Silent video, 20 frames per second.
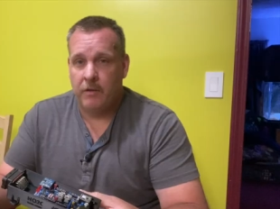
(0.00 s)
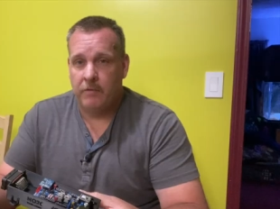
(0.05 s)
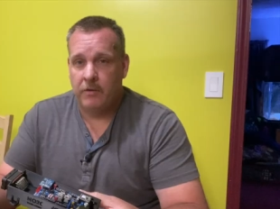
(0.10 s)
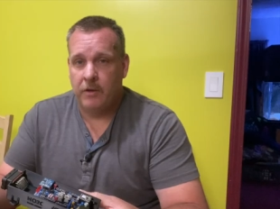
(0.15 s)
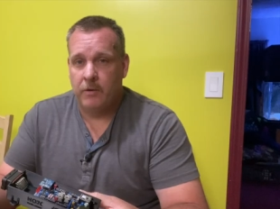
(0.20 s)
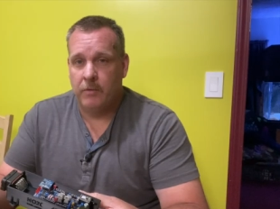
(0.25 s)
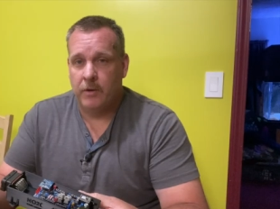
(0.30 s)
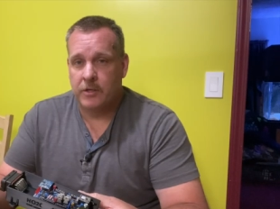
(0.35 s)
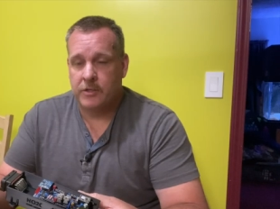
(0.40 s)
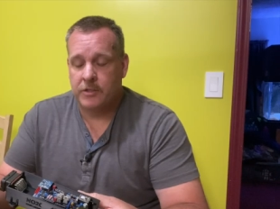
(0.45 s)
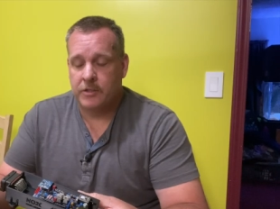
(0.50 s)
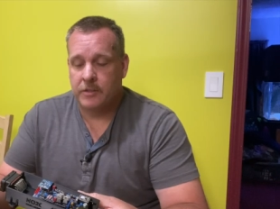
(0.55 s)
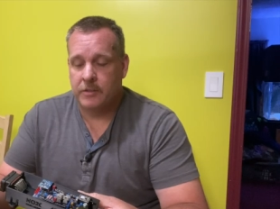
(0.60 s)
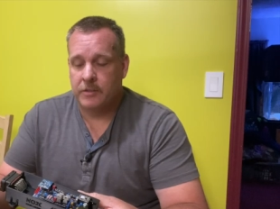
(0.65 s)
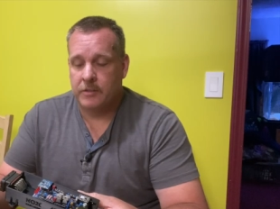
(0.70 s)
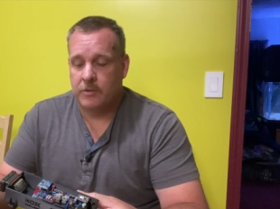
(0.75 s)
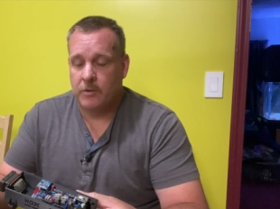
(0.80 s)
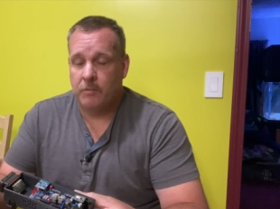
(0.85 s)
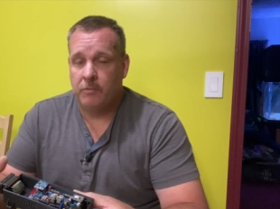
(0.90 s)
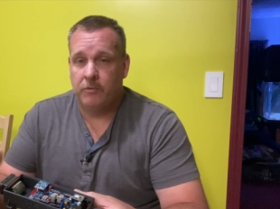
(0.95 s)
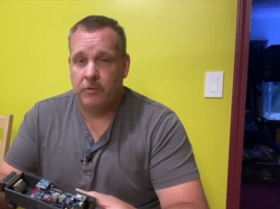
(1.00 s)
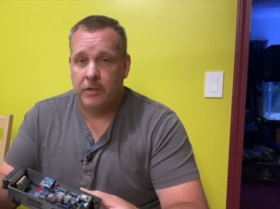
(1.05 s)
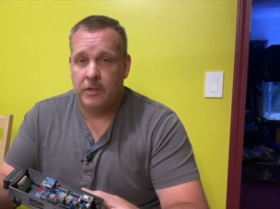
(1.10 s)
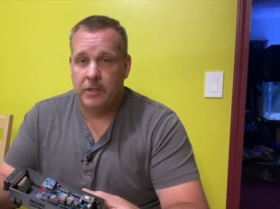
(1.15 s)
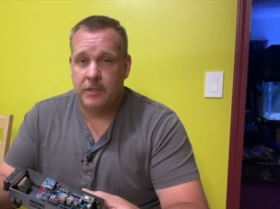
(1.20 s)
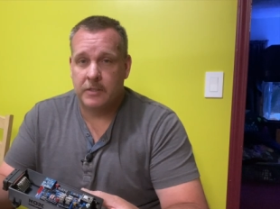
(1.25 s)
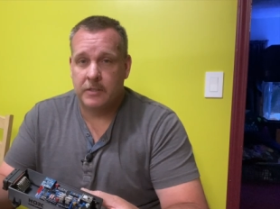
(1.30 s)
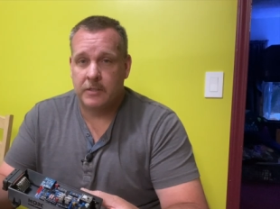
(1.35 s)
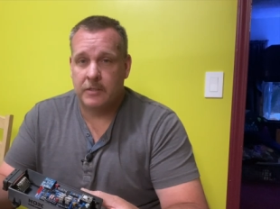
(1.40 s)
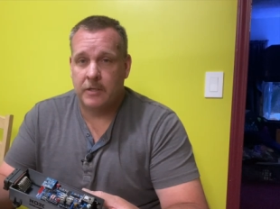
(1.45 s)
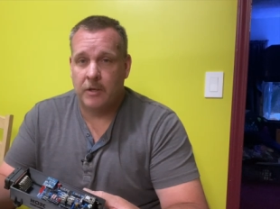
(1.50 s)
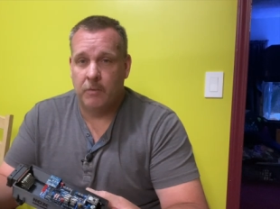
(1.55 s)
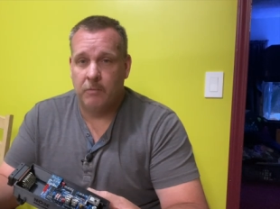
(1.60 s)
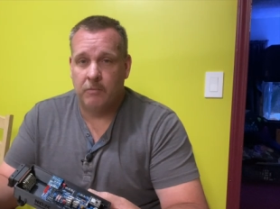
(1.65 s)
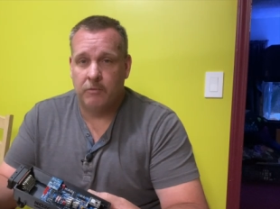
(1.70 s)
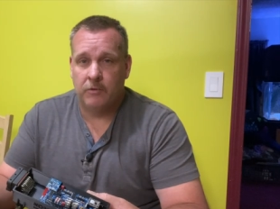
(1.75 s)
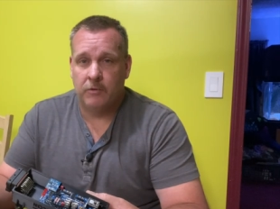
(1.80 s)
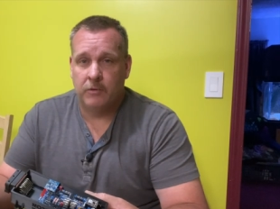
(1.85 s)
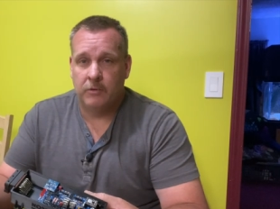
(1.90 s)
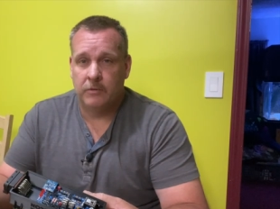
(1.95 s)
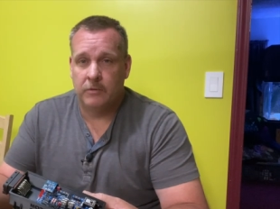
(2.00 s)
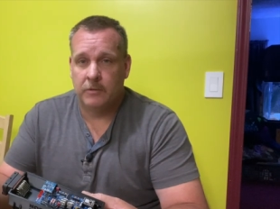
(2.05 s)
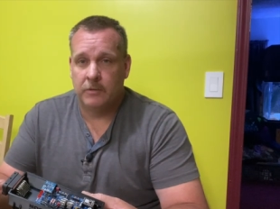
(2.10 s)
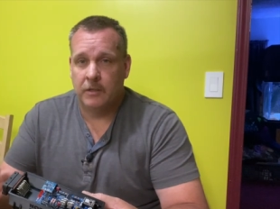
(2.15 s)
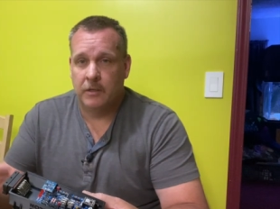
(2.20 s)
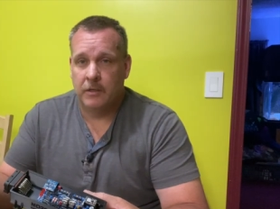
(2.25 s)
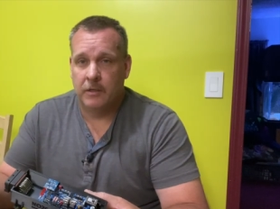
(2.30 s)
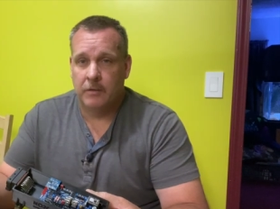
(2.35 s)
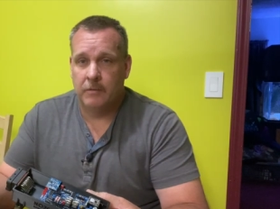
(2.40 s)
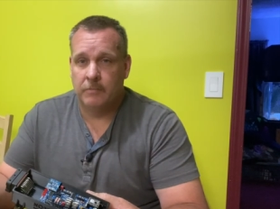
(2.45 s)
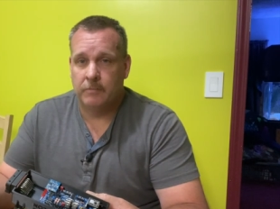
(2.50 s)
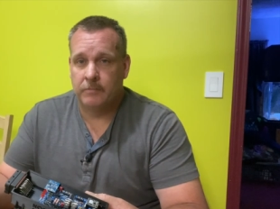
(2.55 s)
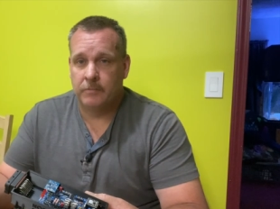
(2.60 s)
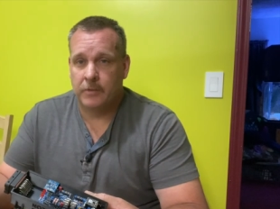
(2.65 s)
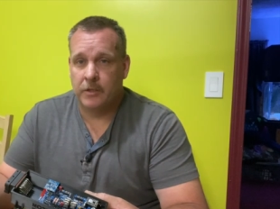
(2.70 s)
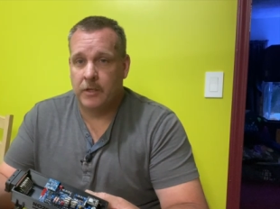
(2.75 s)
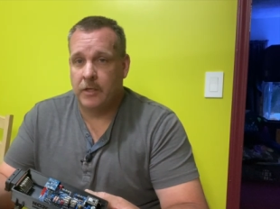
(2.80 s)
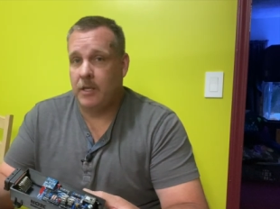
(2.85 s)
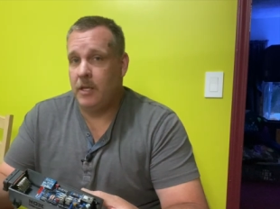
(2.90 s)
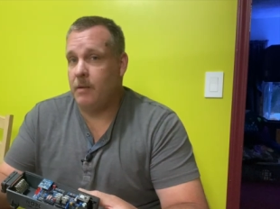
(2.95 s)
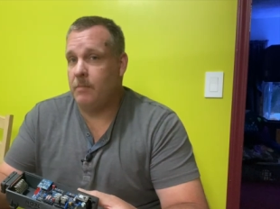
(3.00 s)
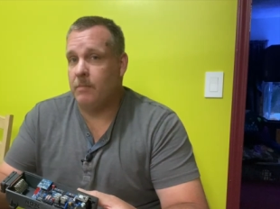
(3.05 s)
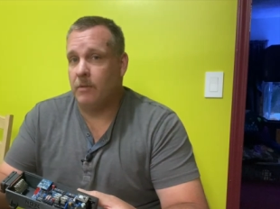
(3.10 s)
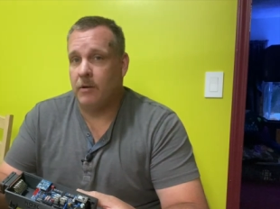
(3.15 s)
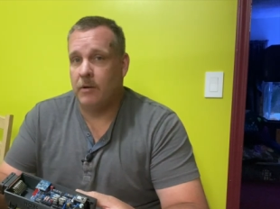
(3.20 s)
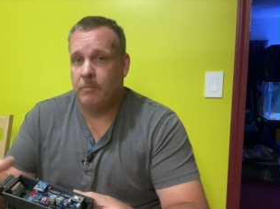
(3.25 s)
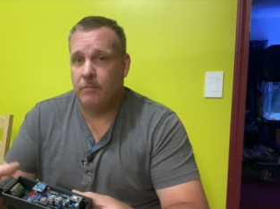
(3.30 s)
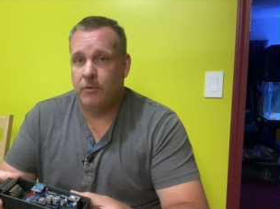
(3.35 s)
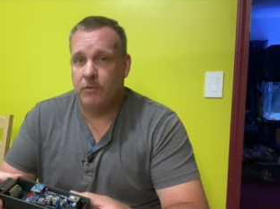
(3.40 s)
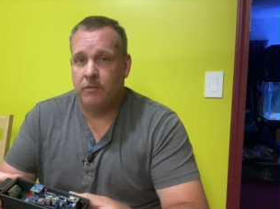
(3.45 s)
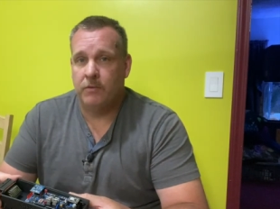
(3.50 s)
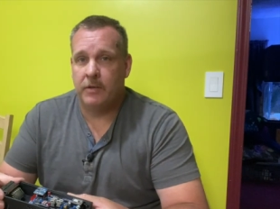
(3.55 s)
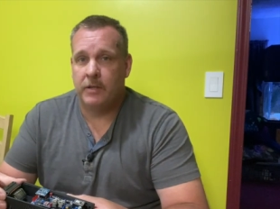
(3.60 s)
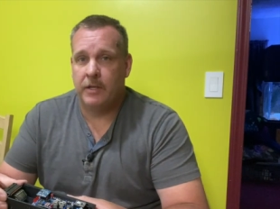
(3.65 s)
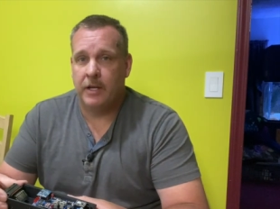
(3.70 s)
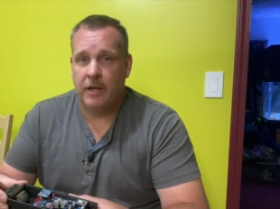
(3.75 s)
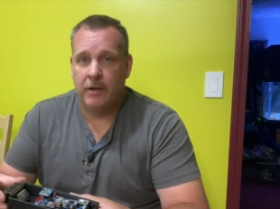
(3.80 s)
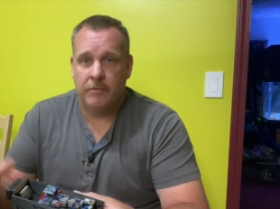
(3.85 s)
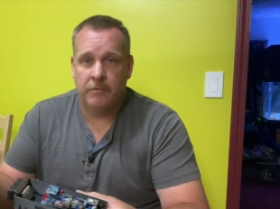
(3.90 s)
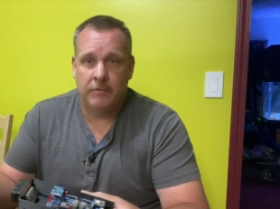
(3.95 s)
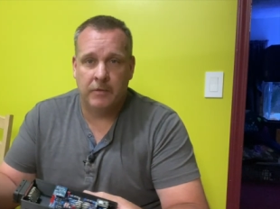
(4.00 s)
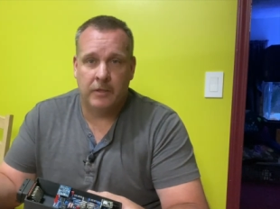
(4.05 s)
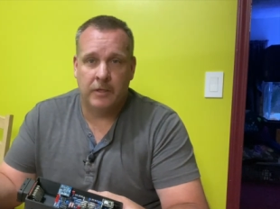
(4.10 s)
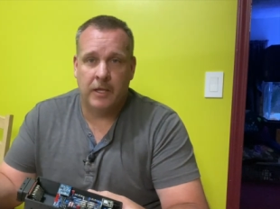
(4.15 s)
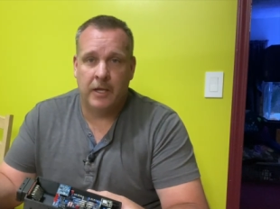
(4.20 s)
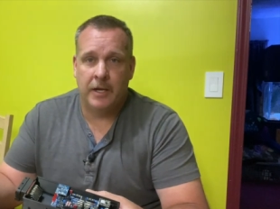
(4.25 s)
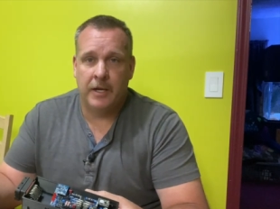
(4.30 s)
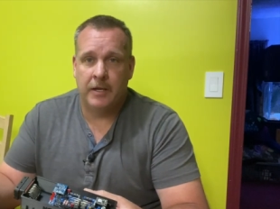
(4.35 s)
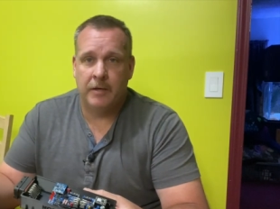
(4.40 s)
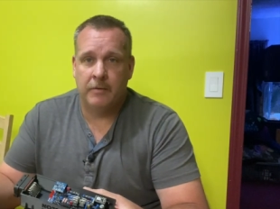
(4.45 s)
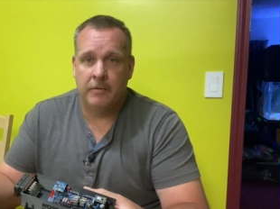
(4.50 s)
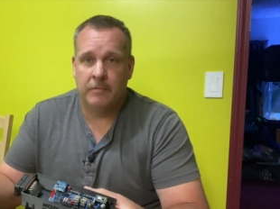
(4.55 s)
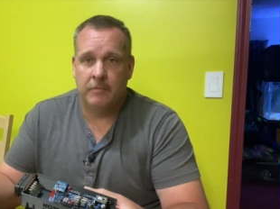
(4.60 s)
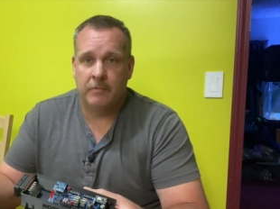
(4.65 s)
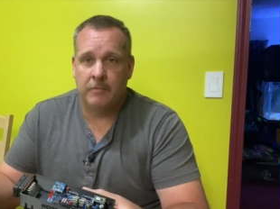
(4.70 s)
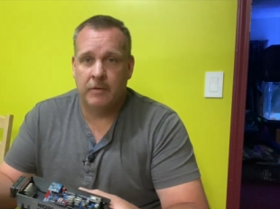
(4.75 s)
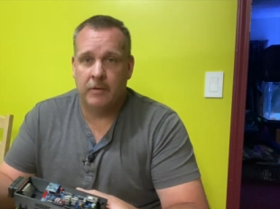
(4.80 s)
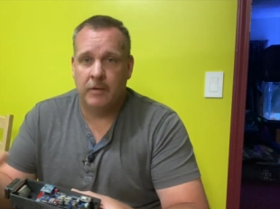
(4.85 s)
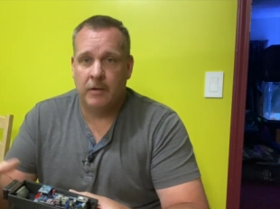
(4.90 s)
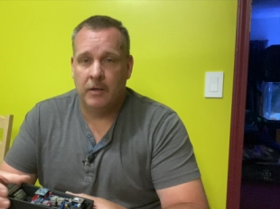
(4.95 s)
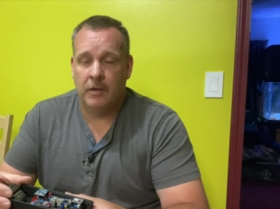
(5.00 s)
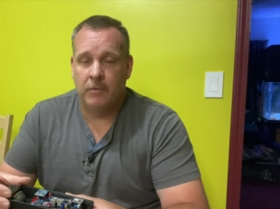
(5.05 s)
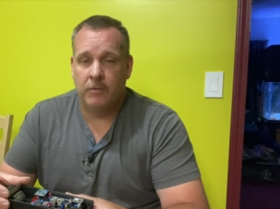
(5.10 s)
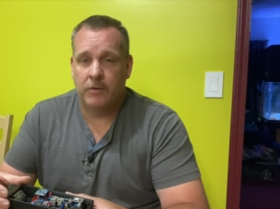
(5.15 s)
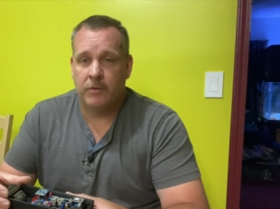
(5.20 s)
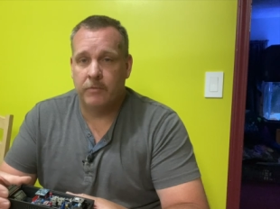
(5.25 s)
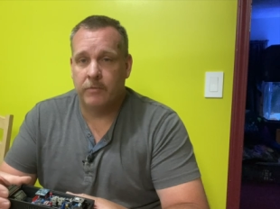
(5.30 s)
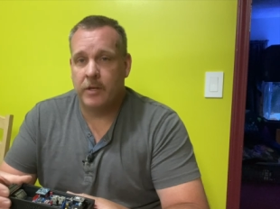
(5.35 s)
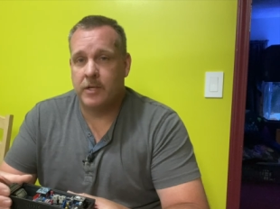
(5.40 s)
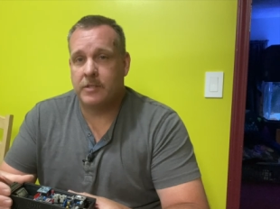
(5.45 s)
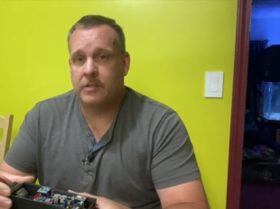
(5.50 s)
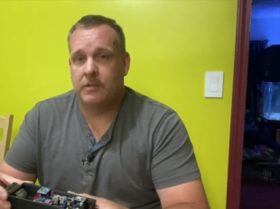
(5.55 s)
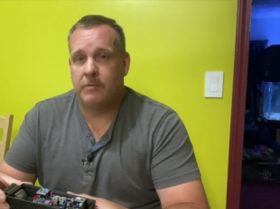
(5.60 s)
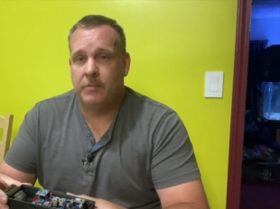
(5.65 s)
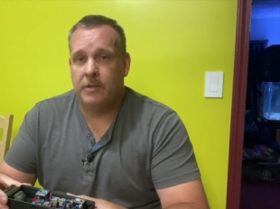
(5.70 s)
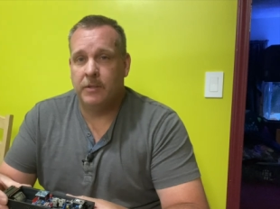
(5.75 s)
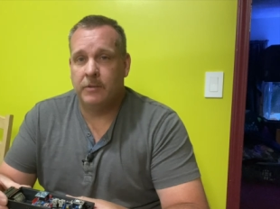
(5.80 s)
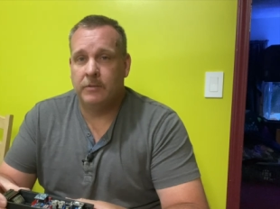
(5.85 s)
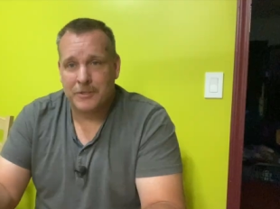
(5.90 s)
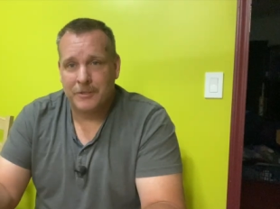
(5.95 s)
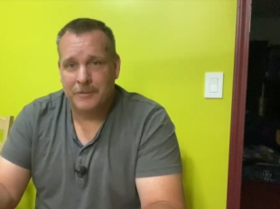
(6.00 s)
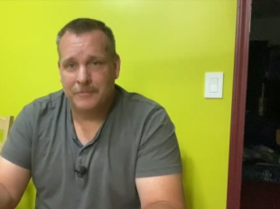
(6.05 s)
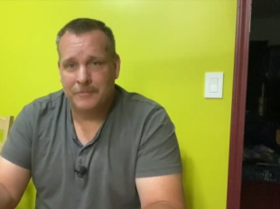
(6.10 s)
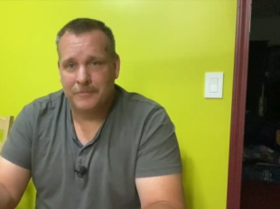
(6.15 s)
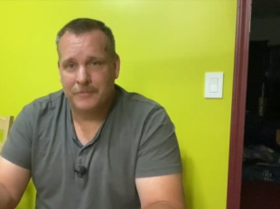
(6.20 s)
any questions. Hopefully it's helpful. I'm going to keep on moving down the line uh, with the rest of the build.